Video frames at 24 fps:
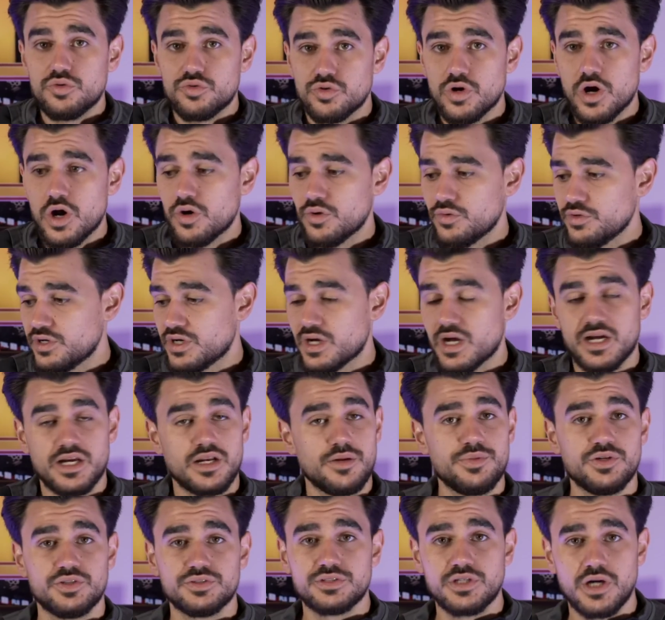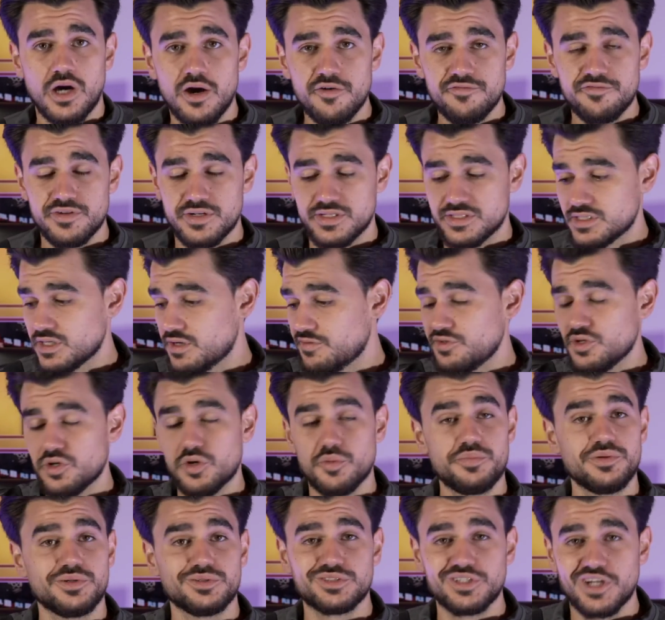grow, you're not gonna build confidence. And if you don't
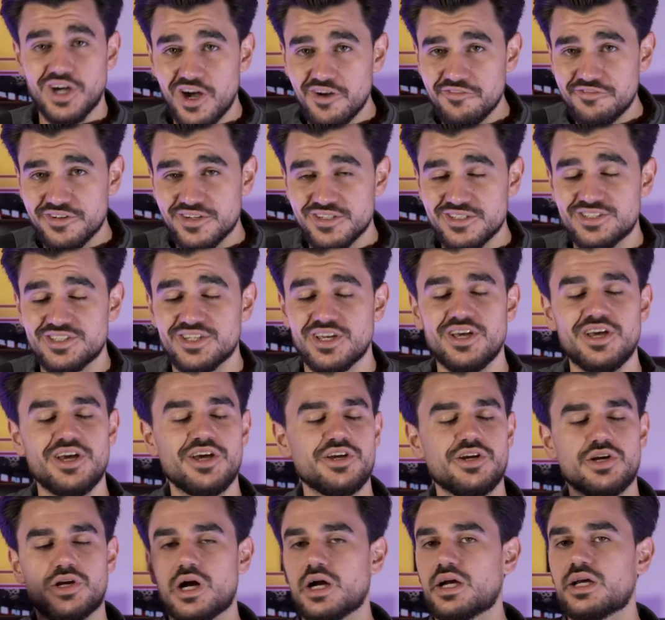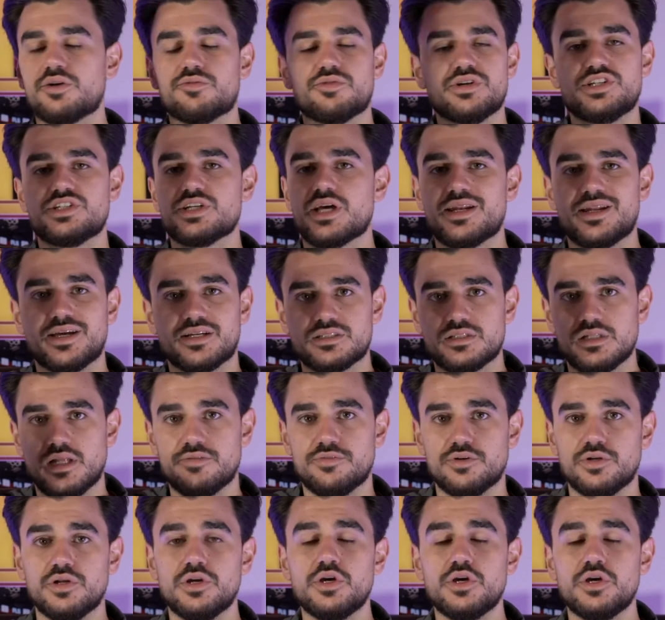build confidence, you're not gonna reach that next level.